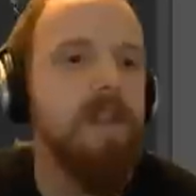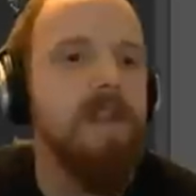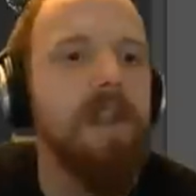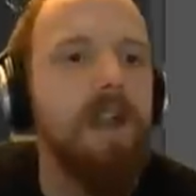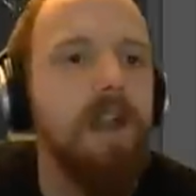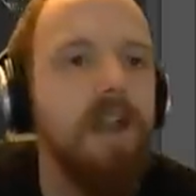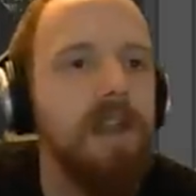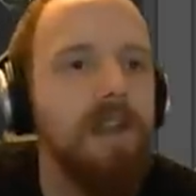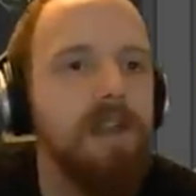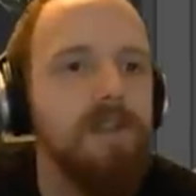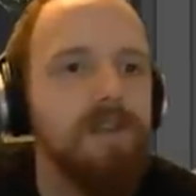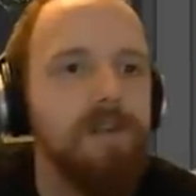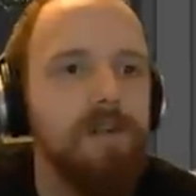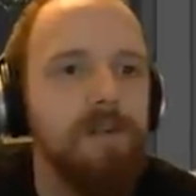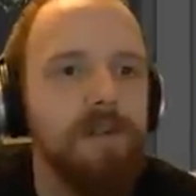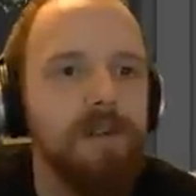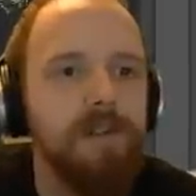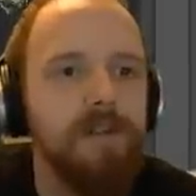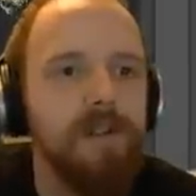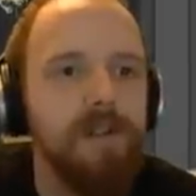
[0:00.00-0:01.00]
Uh, so you
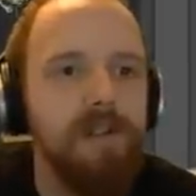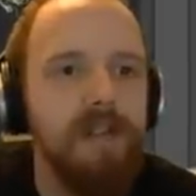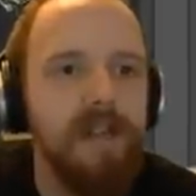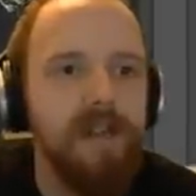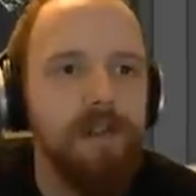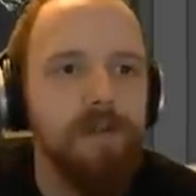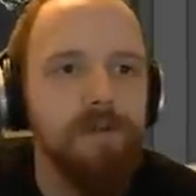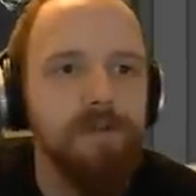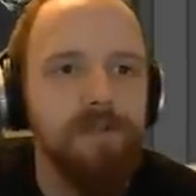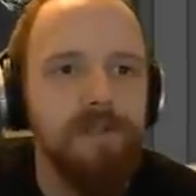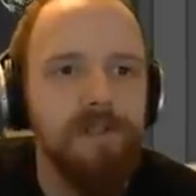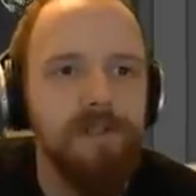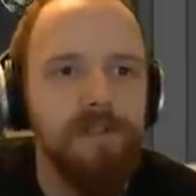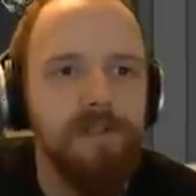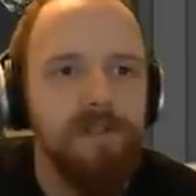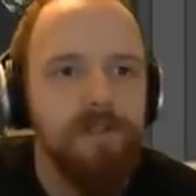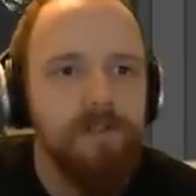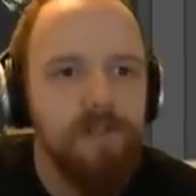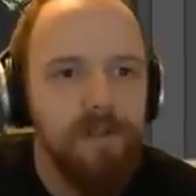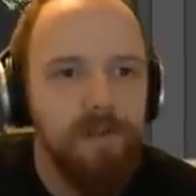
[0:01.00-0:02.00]
want to turn the angle jitter
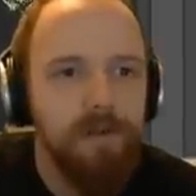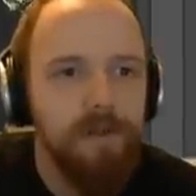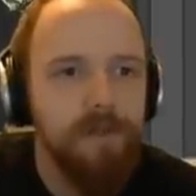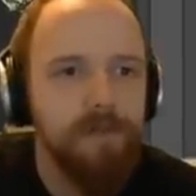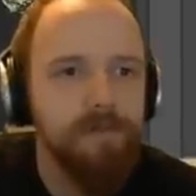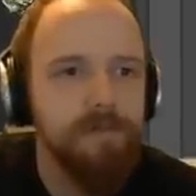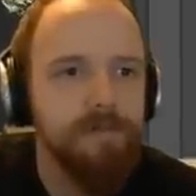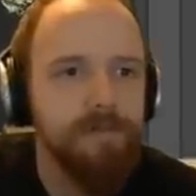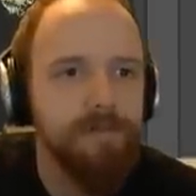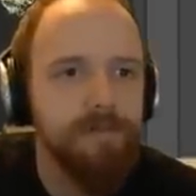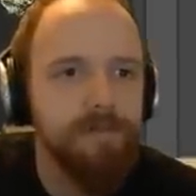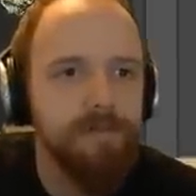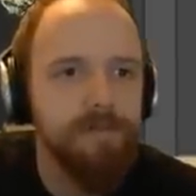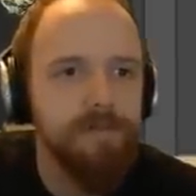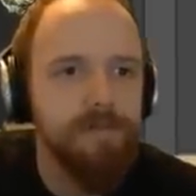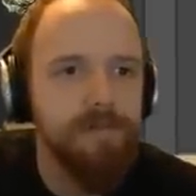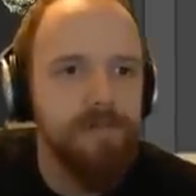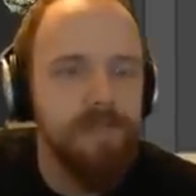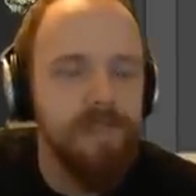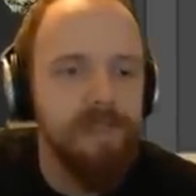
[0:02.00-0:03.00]
to zero,
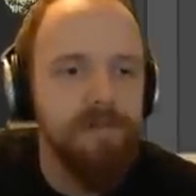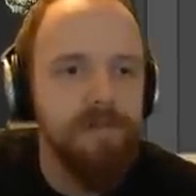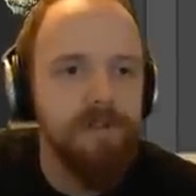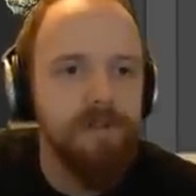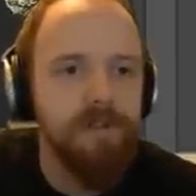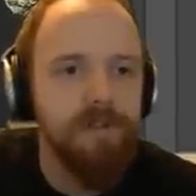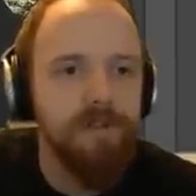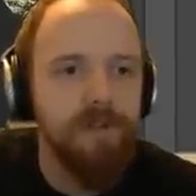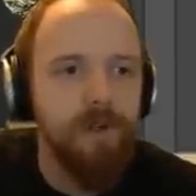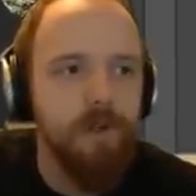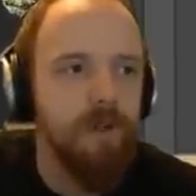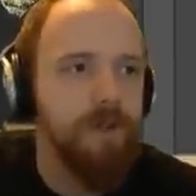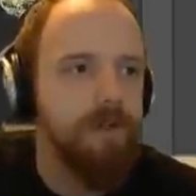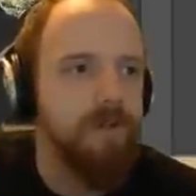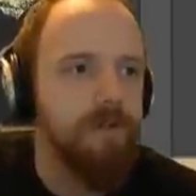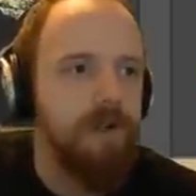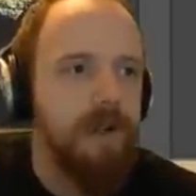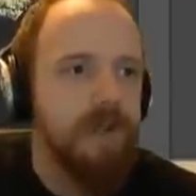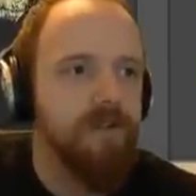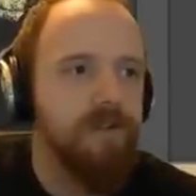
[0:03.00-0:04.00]
leave the control on
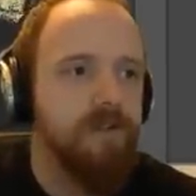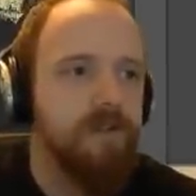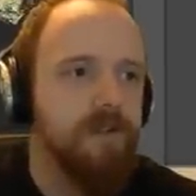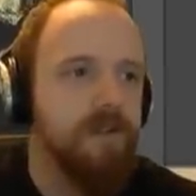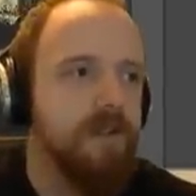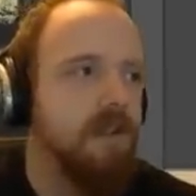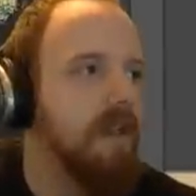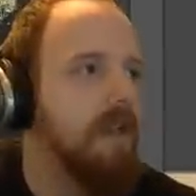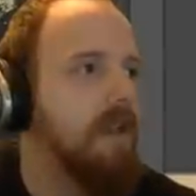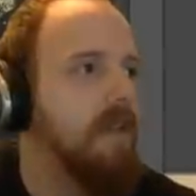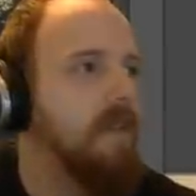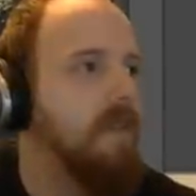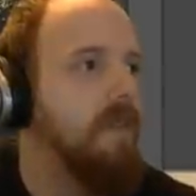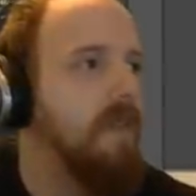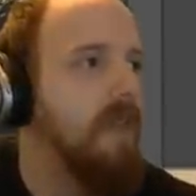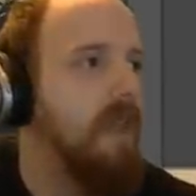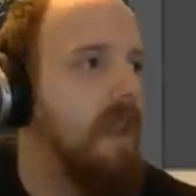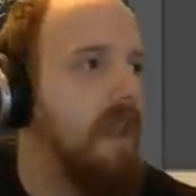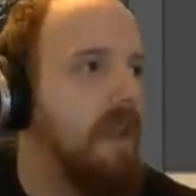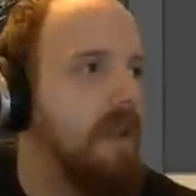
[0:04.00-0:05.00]
direction, and
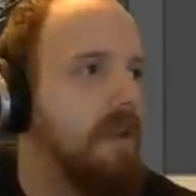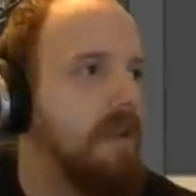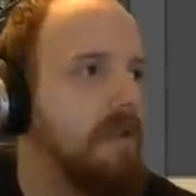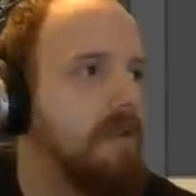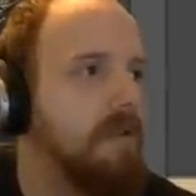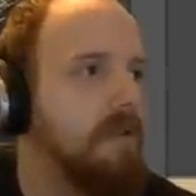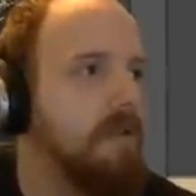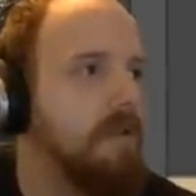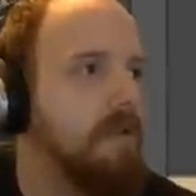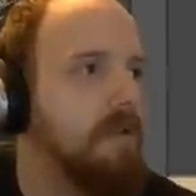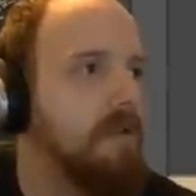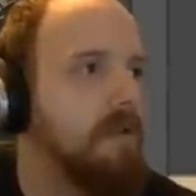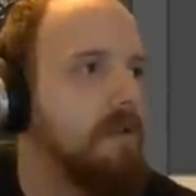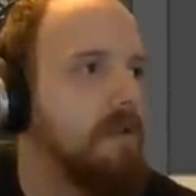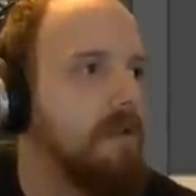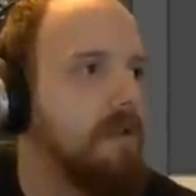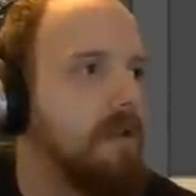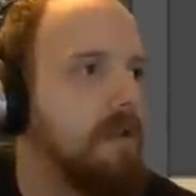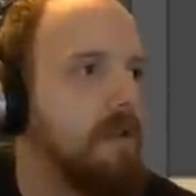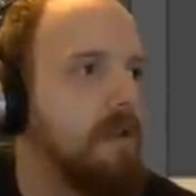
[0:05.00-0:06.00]
then
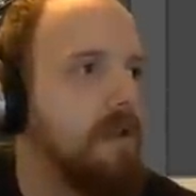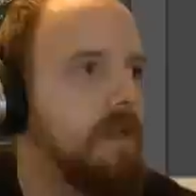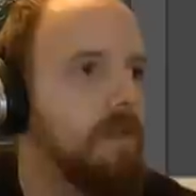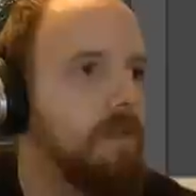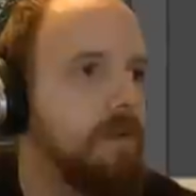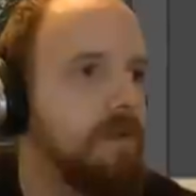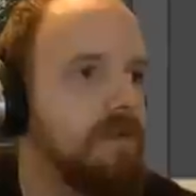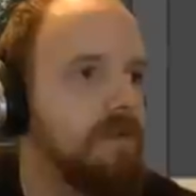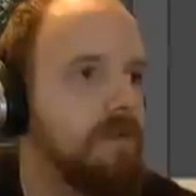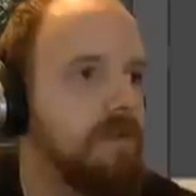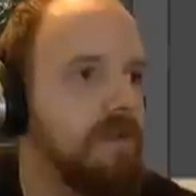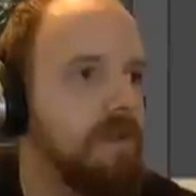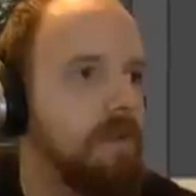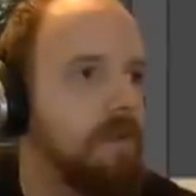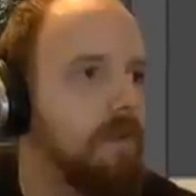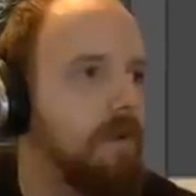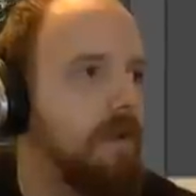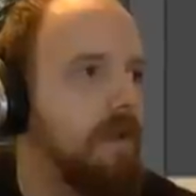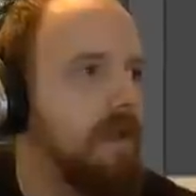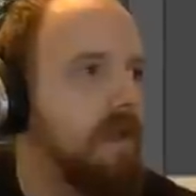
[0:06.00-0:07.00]
we shall see
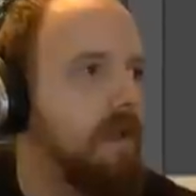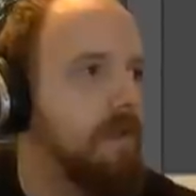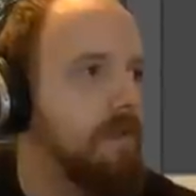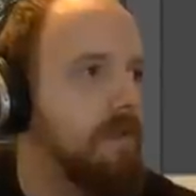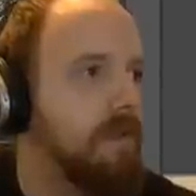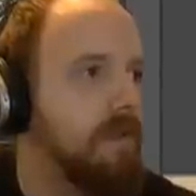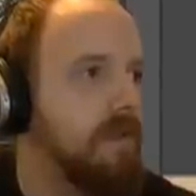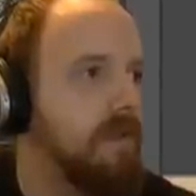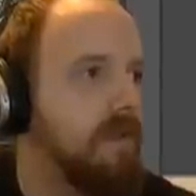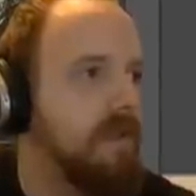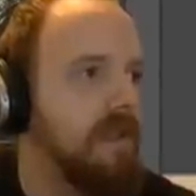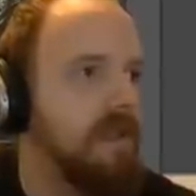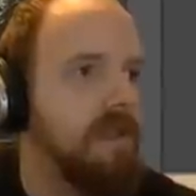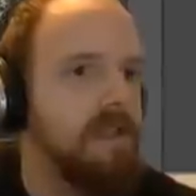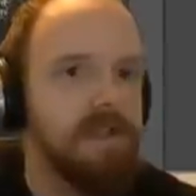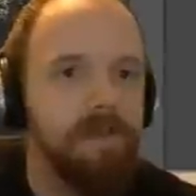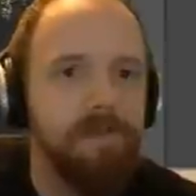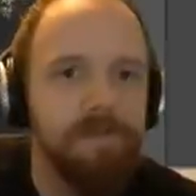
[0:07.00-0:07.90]
what happens here.